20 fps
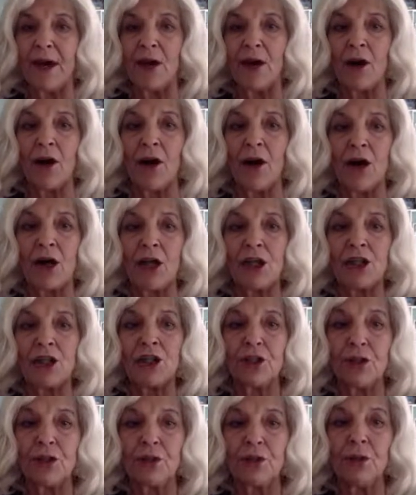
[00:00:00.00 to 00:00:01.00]
are
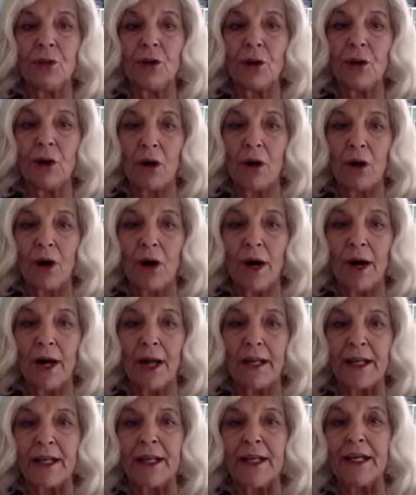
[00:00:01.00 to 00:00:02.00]
too hard
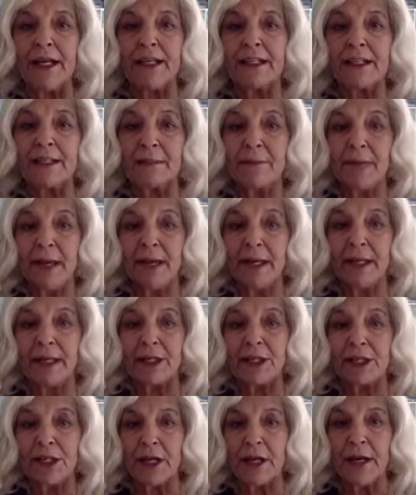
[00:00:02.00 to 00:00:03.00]
to
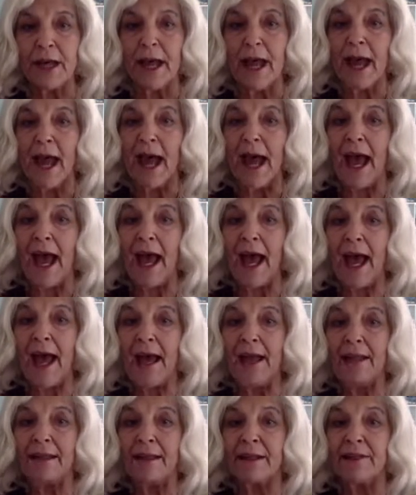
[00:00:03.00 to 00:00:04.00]
manage.
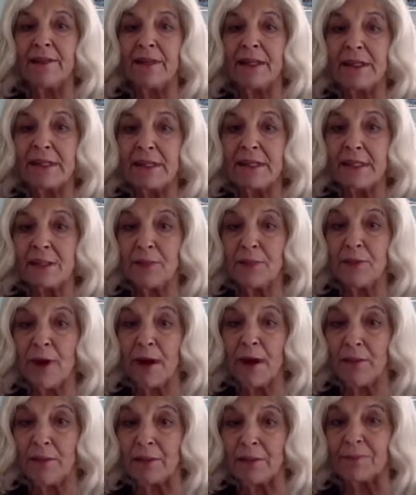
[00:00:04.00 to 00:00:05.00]
And this is a
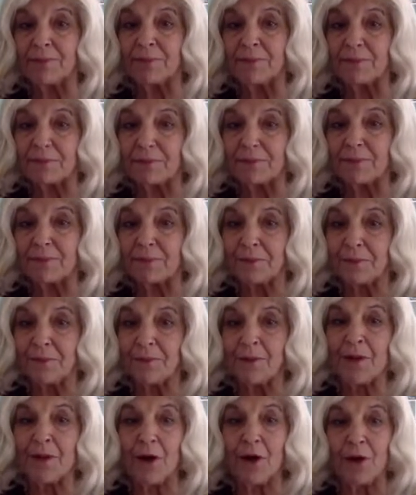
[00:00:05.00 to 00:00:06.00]
problem.
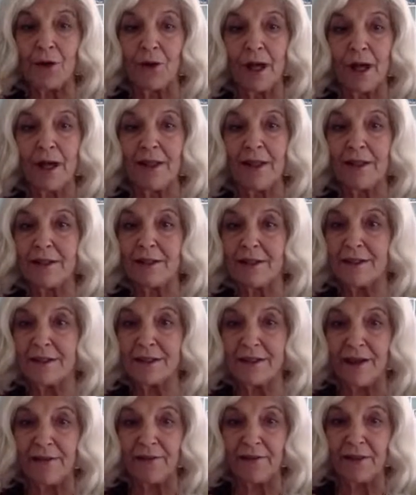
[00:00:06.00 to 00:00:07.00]
Okay, this is
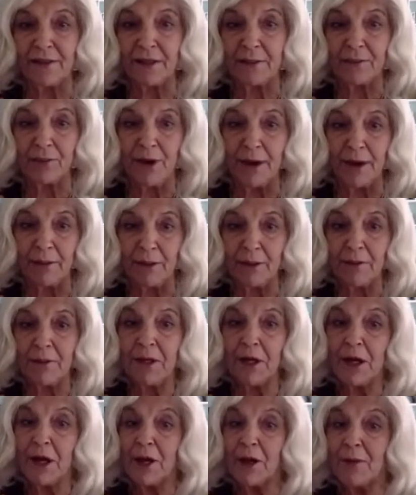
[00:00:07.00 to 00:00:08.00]
definitely a problem
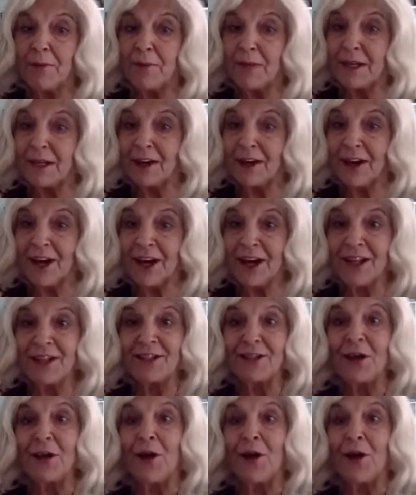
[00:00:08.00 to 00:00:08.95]
because